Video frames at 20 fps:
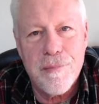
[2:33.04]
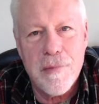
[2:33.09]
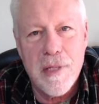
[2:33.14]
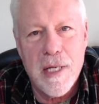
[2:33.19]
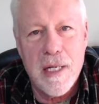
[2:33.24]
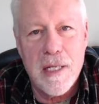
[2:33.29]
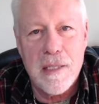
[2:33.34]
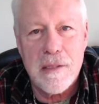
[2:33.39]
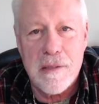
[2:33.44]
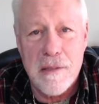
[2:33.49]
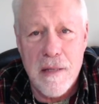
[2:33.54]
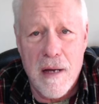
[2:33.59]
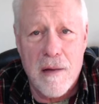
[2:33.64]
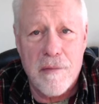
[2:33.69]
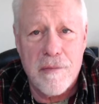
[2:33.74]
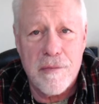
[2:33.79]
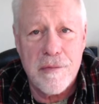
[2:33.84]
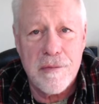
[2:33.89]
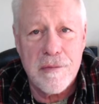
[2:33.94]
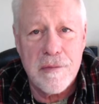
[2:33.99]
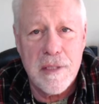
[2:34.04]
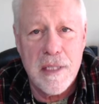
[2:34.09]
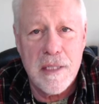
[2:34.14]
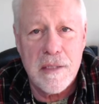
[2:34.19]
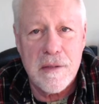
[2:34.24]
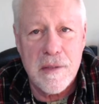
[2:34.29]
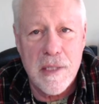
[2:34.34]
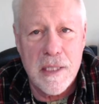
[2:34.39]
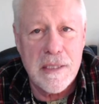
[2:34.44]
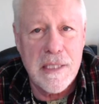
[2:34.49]
And it's tough.
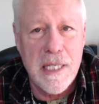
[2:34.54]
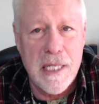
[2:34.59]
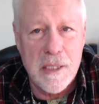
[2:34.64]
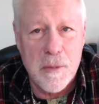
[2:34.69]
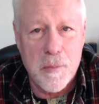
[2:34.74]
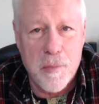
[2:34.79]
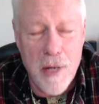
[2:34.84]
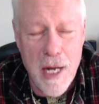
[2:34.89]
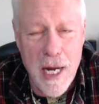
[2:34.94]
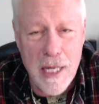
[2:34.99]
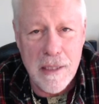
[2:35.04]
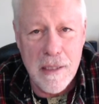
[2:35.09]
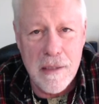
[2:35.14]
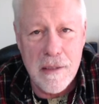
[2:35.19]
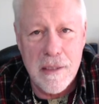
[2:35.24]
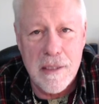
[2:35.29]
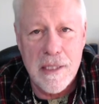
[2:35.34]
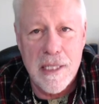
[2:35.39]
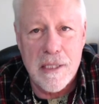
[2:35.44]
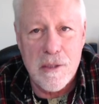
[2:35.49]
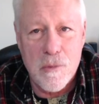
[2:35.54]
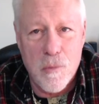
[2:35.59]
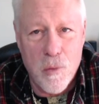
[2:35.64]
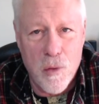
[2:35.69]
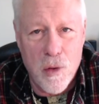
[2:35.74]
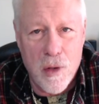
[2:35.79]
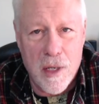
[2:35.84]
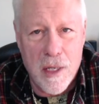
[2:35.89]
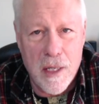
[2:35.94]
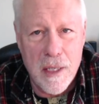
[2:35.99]
It takes practice. It takes
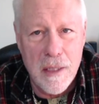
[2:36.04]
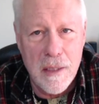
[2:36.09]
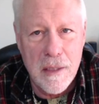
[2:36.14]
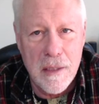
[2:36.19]
work.